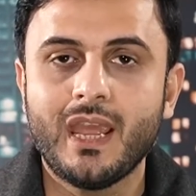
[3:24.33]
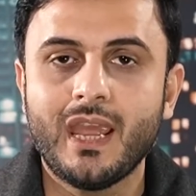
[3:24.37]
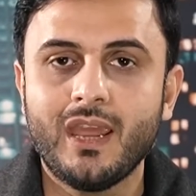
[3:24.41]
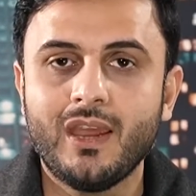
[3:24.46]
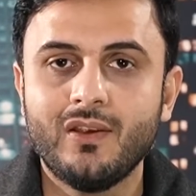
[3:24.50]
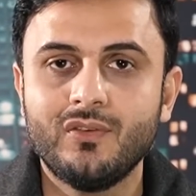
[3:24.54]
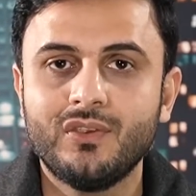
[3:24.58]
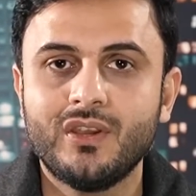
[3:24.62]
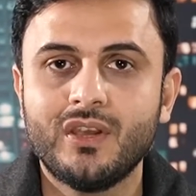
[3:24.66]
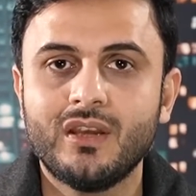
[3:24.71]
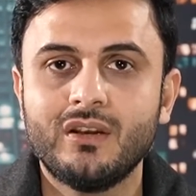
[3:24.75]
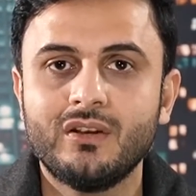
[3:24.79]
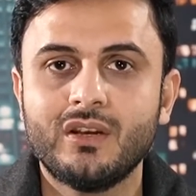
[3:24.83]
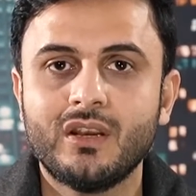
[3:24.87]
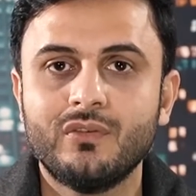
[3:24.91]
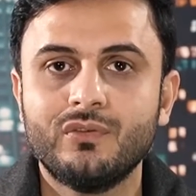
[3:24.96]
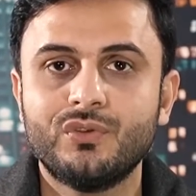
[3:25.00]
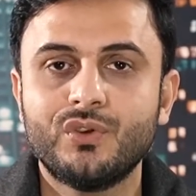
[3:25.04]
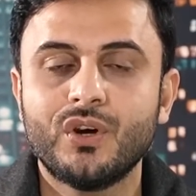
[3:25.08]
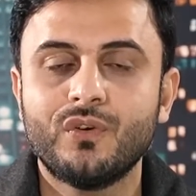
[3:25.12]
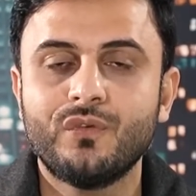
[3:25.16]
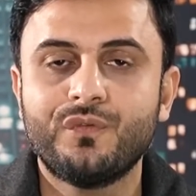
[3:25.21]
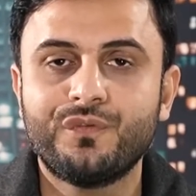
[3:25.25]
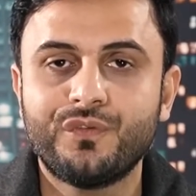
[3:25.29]
and then
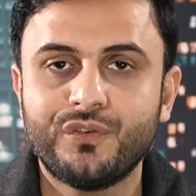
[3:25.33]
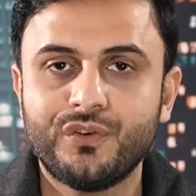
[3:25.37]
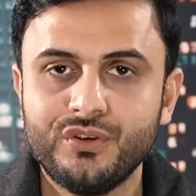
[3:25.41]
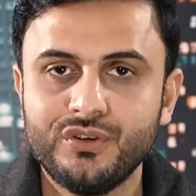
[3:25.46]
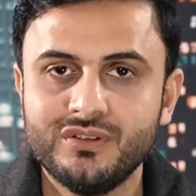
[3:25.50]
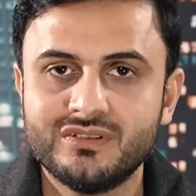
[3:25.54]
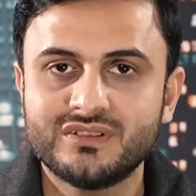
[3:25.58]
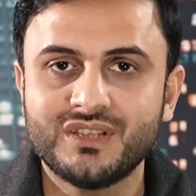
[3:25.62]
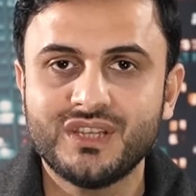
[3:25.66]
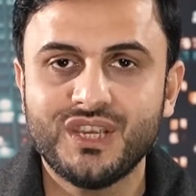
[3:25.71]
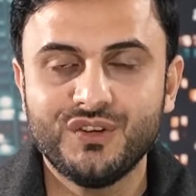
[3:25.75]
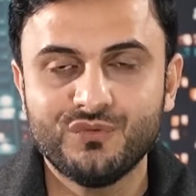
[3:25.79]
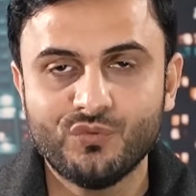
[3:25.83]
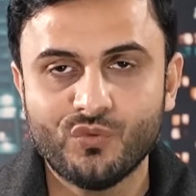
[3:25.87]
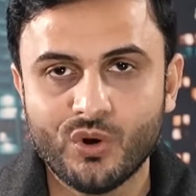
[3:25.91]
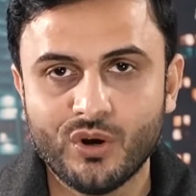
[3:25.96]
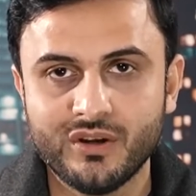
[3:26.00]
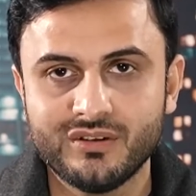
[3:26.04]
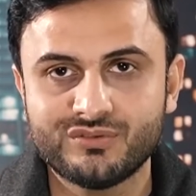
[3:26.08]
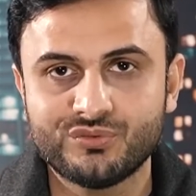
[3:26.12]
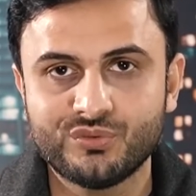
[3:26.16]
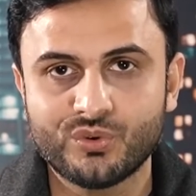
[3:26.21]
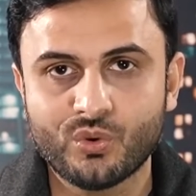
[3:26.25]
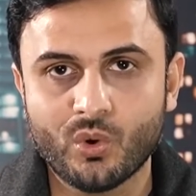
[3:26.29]
the first
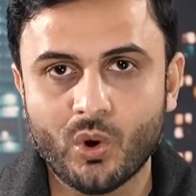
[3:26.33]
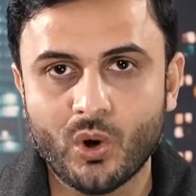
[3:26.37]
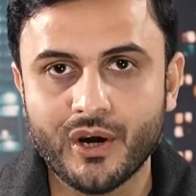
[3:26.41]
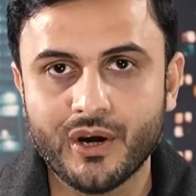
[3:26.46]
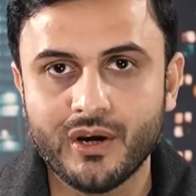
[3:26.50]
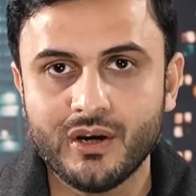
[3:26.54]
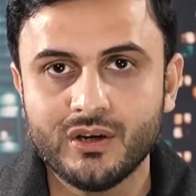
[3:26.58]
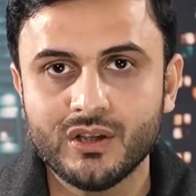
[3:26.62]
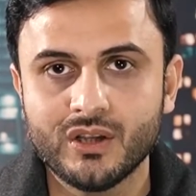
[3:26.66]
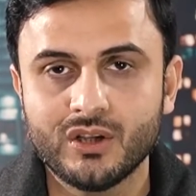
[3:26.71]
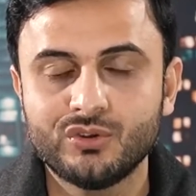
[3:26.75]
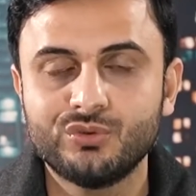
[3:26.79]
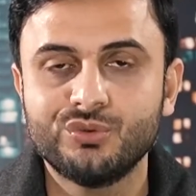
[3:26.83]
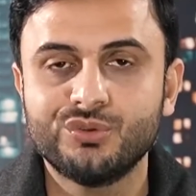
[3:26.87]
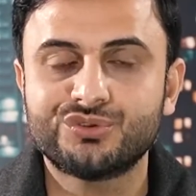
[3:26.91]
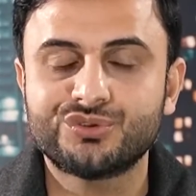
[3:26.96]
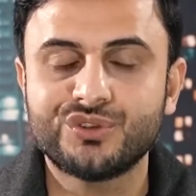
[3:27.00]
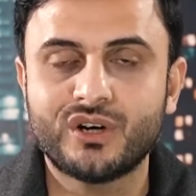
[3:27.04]
invoice required to